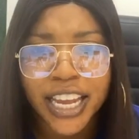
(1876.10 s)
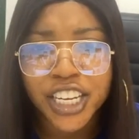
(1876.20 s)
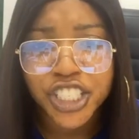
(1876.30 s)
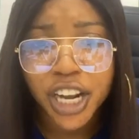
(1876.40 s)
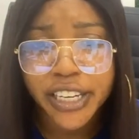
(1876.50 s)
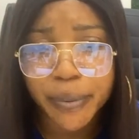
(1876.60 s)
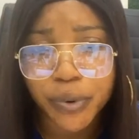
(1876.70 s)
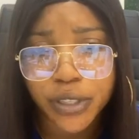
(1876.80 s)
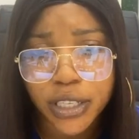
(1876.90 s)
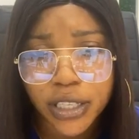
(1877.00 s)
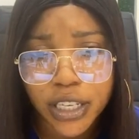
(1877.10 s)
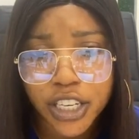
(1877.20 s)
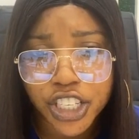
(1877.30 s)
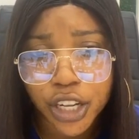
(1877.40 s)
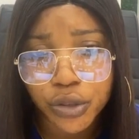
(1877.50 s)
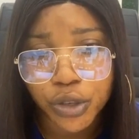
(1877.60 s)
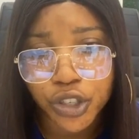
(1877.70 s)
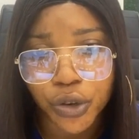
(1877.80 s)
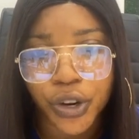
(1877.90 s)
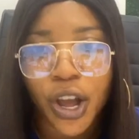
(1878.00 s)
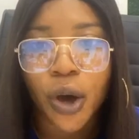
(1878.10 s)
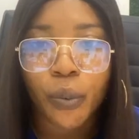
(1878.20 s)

initial deposit, initial tuition.